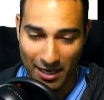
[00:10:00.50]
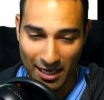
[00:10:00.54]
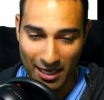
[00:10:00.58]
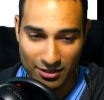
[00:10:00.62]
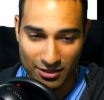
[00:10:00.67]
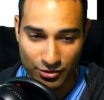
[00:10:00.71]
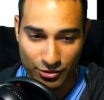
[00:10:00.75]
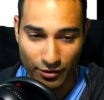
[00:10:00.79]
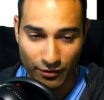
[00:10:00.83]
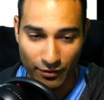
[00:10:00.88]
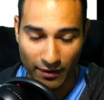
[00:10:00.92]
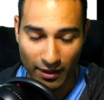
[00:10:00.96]

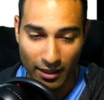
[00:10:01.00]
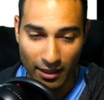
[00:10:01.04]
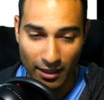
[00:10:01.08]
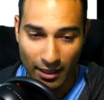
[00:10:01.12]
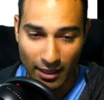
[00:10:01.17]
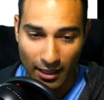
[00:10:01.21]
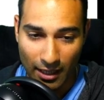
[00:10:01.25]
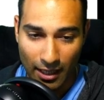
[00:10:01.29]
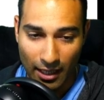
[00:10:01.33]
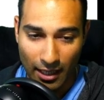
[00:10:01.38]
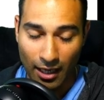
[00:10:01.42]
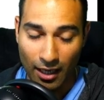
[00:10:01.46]
Server.
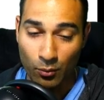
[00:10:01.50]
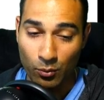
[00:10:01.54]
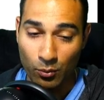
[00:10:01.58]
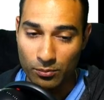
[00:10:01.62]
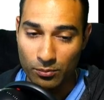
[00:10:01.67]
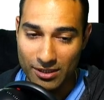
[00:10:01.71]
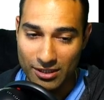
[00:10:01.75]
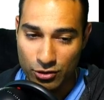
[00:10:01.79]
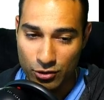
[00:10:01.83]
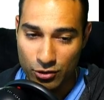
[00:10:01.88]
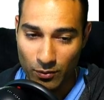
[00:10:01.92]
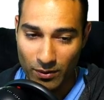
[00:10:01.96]
Uh, we'll be
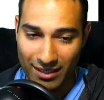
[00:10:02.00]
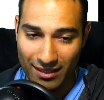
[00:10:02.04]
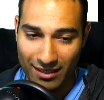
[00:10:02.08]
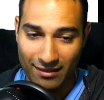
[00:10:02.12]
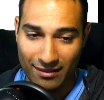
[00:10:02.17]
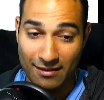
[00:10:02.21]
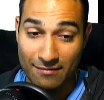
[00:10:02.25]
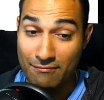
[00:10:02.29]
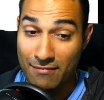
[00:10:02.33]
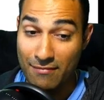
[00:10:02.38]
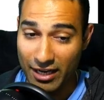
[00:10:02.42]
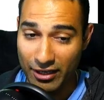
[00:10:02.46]
doing the
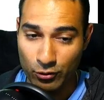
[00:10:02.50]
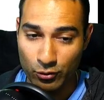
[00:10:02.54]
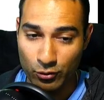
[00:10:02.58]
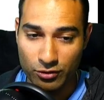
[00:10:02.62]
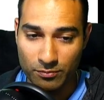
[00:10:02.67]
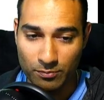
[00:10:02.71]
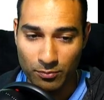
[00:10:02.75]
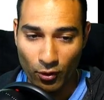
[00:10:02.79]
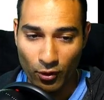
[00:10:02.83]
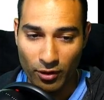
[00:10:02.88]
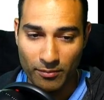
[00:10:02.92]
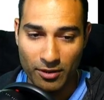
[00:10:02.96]
manual
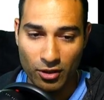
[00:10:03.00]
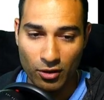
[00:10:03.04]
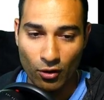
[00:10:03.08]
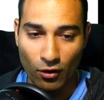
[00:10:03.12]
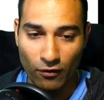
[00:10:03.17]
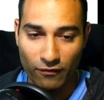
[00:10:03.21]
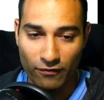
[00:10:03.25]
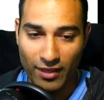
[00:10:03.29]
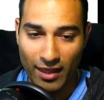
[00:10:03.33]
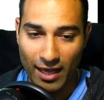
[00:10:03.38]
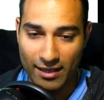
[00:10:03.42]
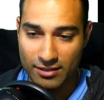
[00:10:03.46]
deployment of
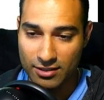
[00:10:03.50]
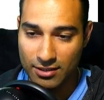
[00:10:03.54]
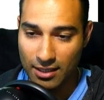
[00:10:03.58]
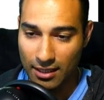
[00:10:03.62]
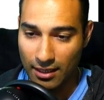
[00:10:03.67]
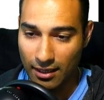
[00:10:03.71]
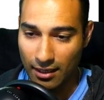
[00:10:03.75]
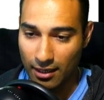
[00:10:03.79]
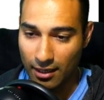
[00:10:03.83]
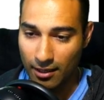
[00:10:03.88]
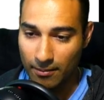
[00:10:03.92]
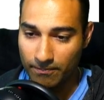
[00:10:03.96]
that,
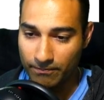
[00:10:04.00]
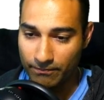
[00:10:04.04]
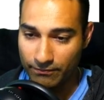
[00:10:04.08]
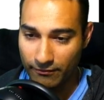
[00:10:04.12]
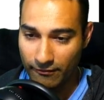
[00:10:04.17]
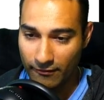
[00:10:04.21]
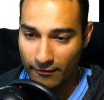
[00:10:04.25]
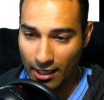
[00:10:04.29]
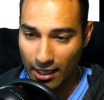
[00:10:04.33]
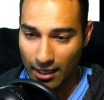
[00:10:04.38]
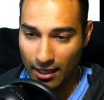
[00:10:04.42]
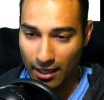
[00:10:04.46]
um,
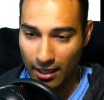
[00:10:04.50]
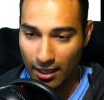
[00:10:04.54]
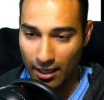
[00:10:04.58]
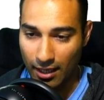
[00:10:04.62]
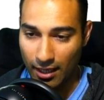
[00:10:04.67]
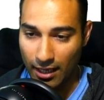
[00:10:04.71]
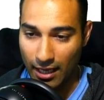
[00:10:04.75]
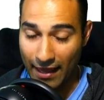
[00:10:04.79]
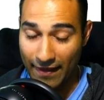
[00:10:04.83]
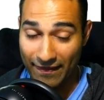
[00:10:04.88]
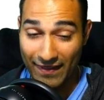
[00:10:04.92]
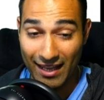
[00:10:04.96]
uh,
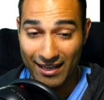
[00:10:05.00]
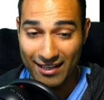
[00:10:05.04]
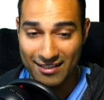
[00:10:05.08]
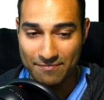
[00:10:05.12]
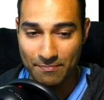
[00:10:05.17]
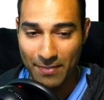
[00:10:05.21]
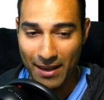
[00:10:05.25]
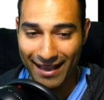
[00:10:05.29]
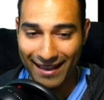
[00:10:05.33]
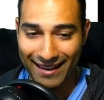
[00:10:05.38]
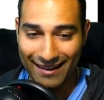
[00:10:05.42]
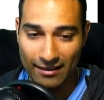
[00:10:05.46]
and that is
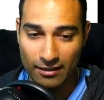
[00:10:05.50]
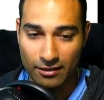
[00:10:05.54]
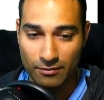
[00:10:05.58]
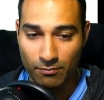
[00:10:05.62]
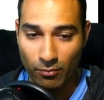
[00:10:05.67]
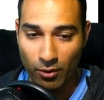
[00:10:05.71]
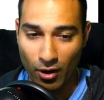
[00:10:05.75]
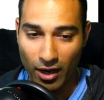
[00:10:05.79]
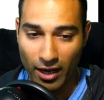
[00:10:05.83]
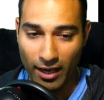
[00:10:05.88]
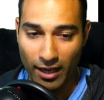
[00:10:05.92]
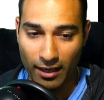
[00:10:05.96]
backended
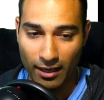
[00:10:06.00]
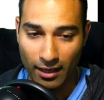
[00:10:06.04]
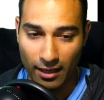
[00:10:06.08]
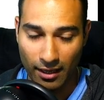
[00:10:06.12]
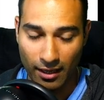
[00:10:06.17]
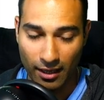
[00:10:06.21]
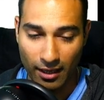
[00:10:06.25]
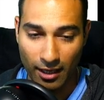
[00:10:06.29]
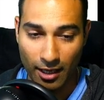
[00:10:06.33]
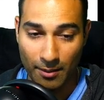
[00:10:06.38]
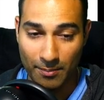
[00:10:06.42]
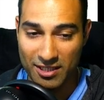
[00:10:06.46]
by uh,
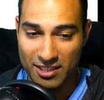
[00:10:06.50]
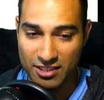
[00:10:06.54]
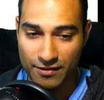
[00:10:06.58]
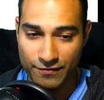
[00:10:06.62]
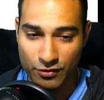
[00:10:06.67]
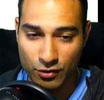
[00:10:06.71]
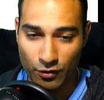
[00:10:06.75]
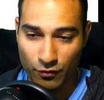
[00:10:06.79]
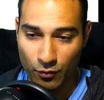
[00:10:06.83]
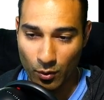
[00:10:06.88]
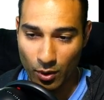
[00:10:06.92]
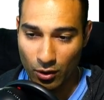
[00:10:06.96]
a piece of
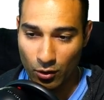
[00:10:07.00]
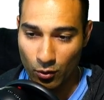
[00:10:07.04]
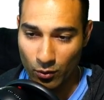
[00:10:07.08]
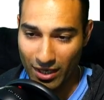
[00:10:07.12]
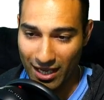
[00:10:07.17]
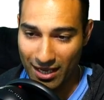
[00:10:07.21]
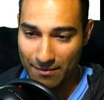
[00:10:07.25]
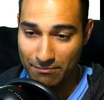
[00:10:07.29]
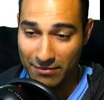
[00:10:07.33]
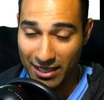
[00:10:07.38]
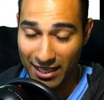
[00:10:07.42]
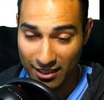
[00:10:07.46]
software called
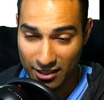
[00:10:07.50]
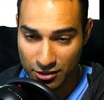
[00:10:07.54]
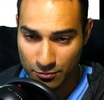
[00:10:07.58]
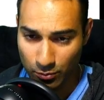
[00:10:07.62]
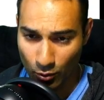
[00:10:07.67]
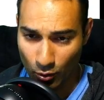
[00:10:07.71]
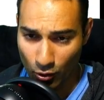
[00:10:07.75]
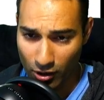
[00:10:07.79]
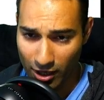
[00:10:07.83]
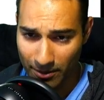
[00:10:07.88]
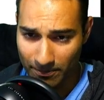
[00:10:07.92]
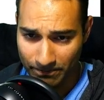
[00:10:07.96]

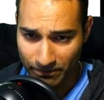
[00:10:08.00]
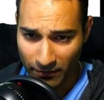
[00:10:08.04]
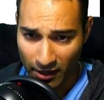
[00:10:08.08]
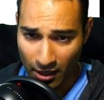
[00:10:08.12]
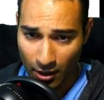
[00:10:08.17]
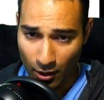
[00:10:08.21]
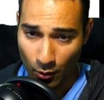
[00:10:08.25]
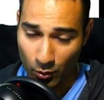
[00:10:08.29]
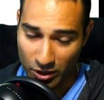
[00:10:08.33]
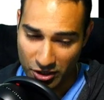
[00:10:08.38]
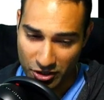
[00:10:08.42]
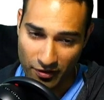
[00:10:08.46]
NBXplorer,
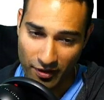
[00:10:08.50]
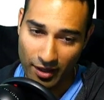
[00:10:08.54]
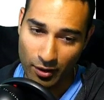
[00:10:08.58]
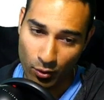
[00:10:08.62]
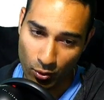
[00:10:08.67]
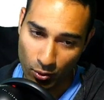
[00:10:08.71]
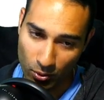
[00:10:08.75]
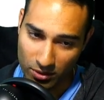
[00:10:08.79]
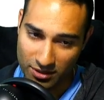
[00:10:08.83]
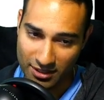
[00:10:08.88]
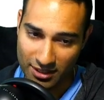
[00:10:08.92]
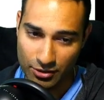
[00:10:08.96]
which then
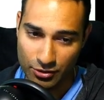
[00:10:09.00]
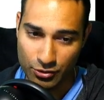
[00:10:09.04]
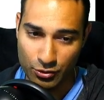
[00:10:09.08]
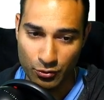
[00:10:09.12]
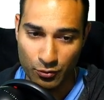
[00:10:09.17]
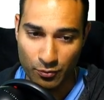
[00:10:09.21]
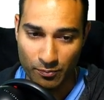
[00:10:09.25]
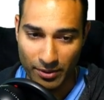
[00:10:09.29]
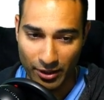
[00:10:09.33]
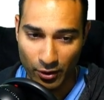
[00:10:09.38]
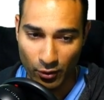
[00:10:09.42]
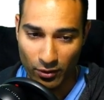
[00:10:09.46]
hooks into
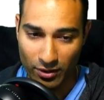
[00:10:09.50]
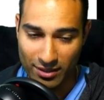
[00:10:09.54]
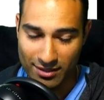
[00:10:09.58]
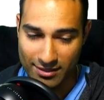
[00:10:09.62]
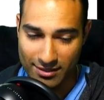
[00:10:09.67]
bitcoind.